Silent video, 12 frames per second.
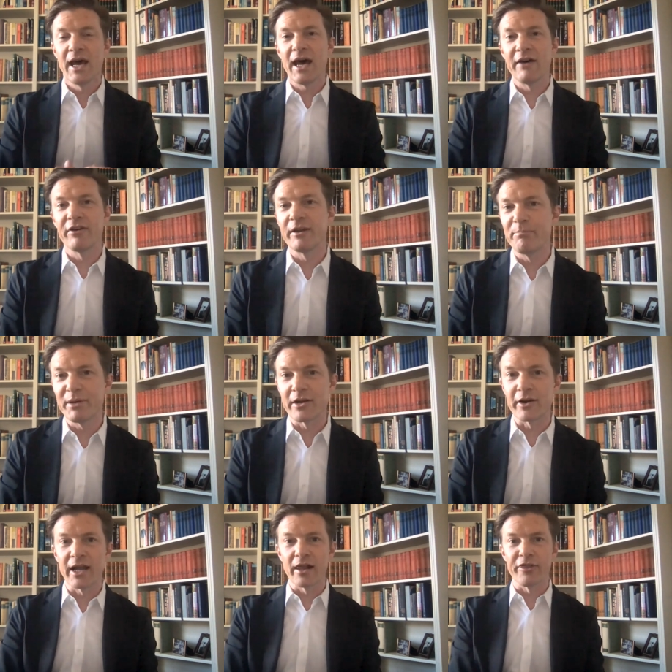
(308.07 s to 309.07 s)
have a
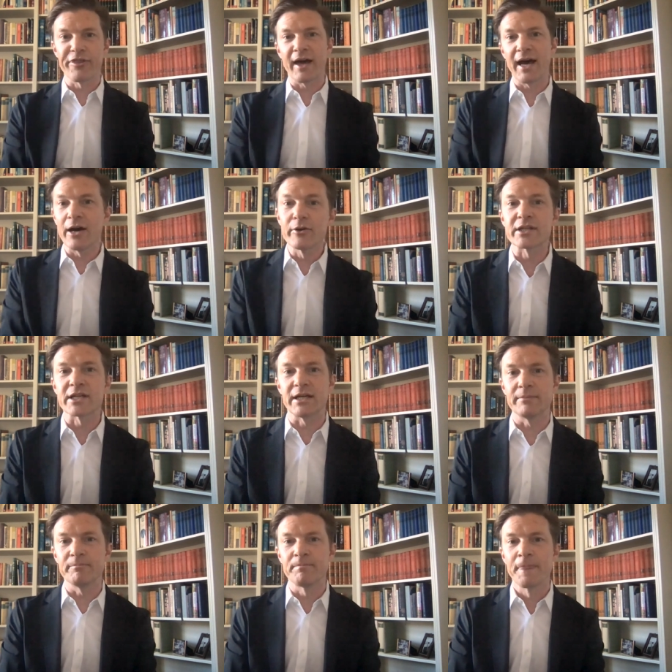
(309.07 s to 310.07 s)
better health
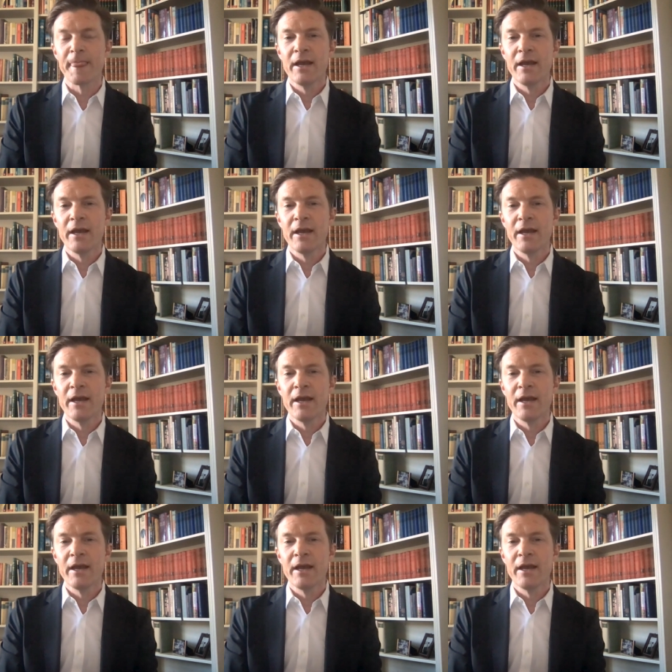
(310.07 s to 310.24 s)
outcome.